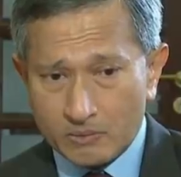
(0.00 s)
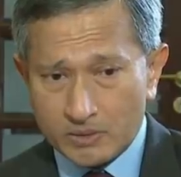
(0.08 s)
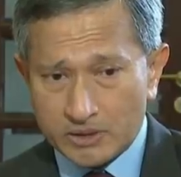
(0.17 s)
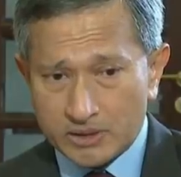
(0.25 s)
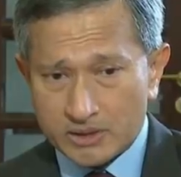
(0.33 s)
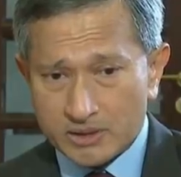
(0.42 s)

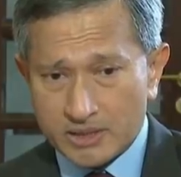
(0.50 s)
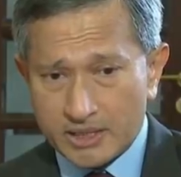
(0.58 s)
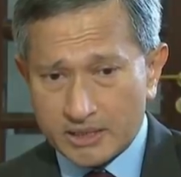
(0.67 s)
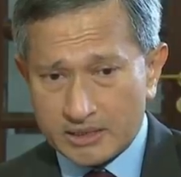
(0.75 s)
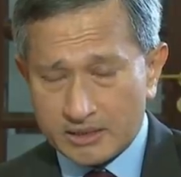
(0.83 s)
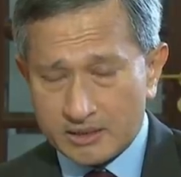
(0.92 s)
which is
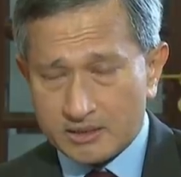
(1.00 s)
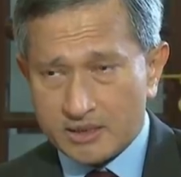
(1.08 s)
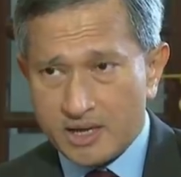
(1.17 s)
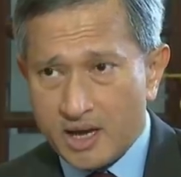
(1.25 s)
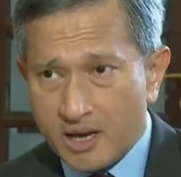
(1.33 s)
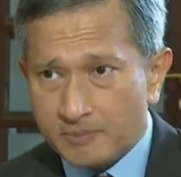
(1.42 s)
that it is
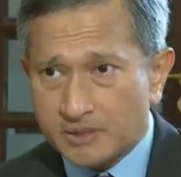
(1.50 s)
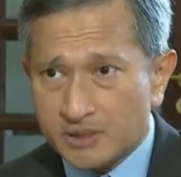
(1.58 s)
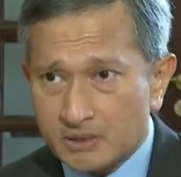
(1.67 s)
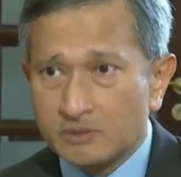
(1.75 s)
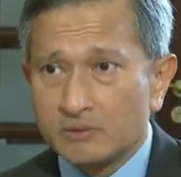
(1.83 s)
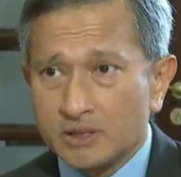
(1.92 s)

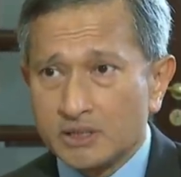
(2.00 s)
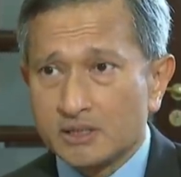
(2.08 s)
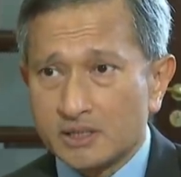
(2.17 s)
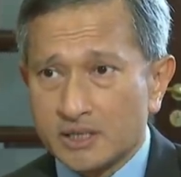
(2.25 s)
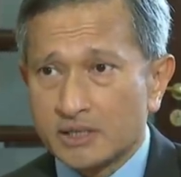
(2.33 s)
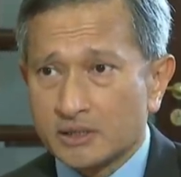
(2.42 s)
absolutely
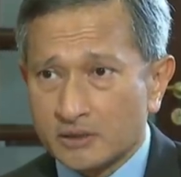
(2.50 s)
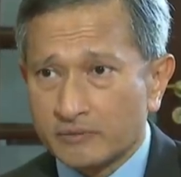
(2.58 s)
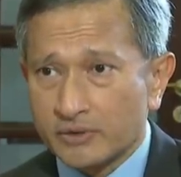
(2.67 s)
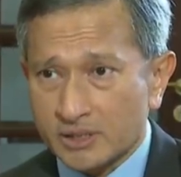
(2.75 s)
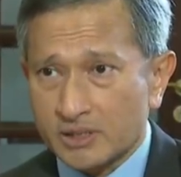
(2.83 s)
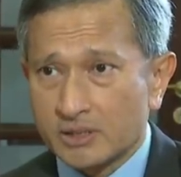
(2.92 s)
essential
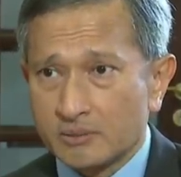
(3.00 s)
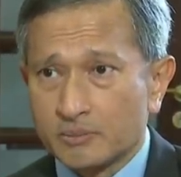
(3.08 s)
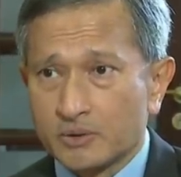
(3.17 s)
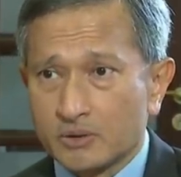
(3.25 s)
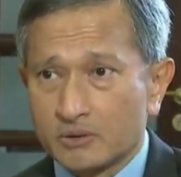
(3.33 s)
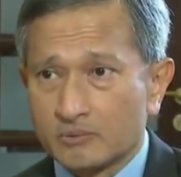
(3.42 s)
for
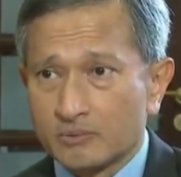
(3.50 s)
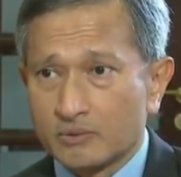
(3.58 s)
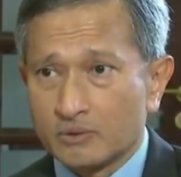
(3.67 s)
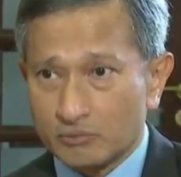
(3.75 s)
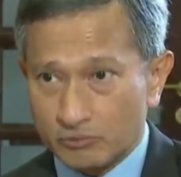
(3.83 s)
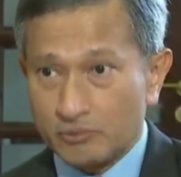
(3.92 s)
Singapore
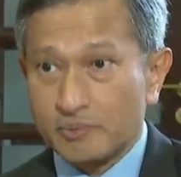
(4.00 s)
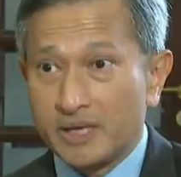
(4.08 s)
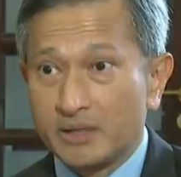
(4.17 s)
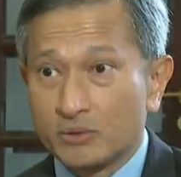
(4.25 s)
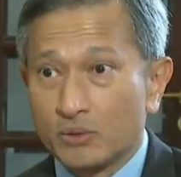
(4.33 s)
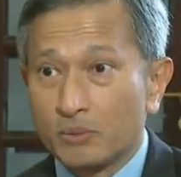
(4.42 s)
to
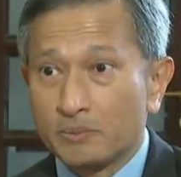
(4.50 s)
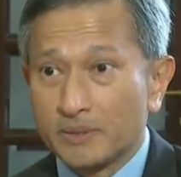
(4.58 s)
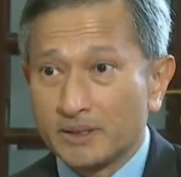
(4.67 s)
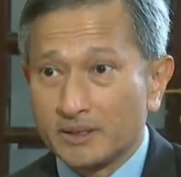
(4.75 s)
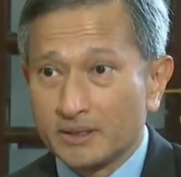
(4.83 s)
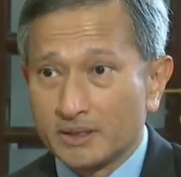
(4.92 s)
remain
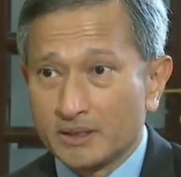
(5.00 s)
open